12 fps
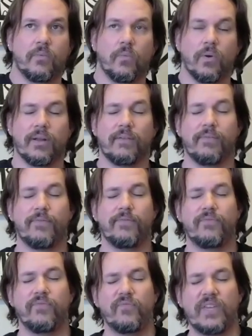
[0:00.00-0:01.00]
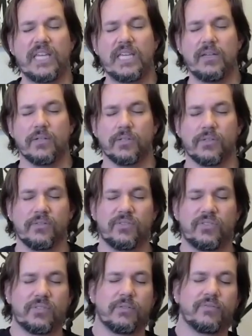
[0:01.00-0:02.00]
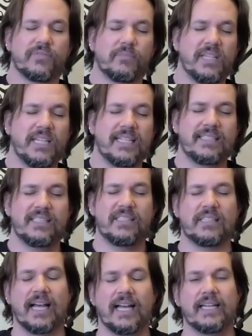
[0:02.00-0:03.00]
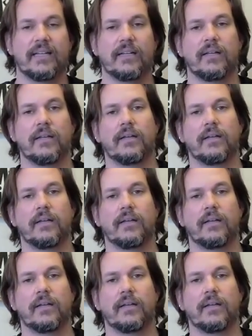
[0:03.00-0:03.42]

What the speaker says: where it feels from the inside